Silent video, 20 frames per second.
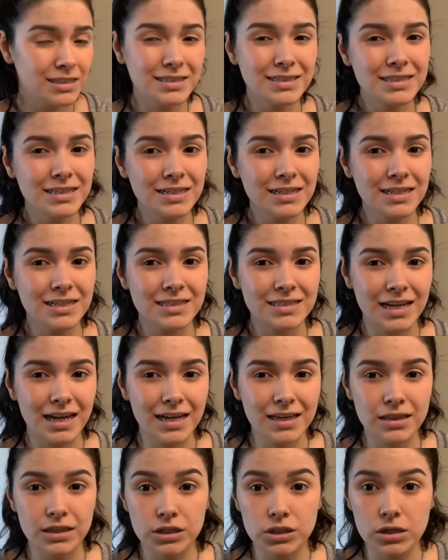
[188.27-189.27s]
didn't
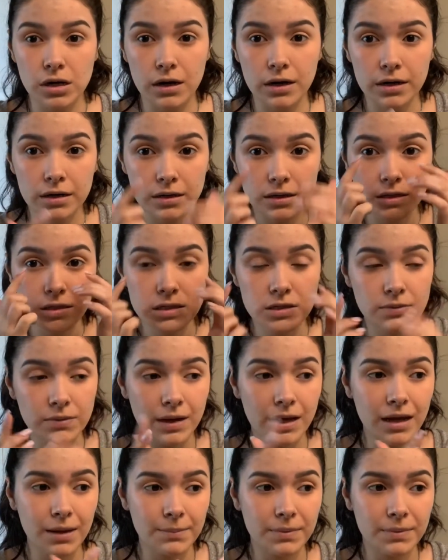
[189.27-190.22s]
take the darkness away,